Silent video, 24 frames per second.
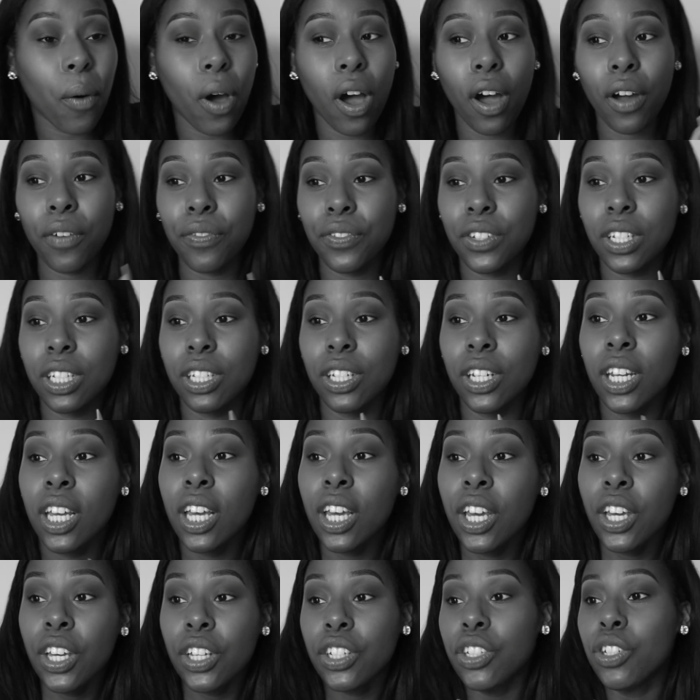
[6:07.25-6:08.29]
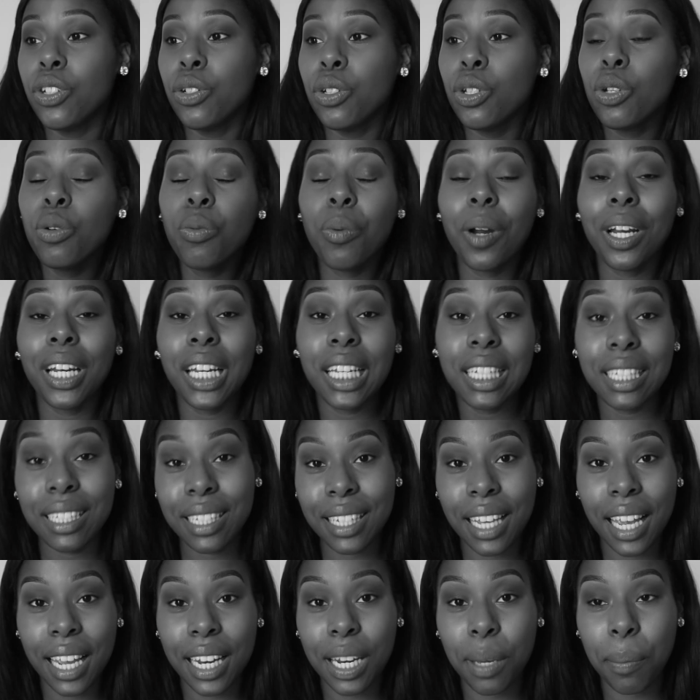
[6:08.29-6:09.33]
often do you run into
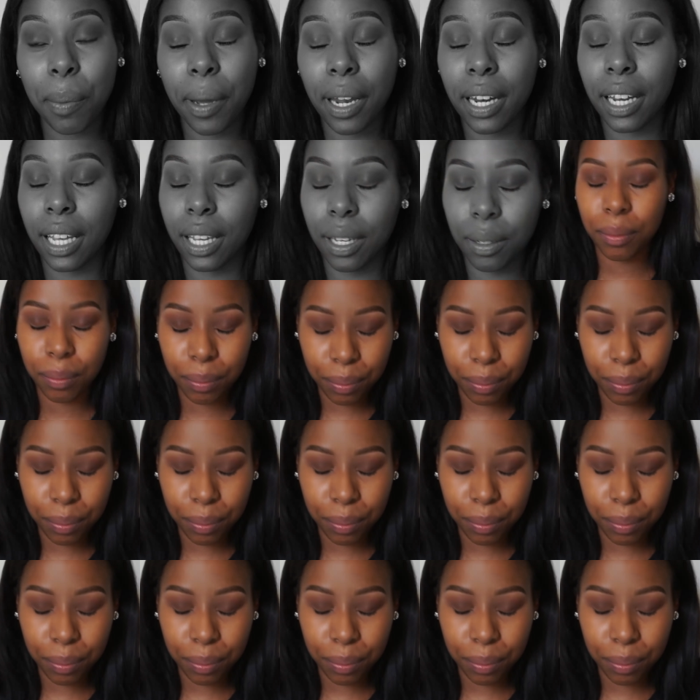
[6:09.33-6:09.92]
anybody?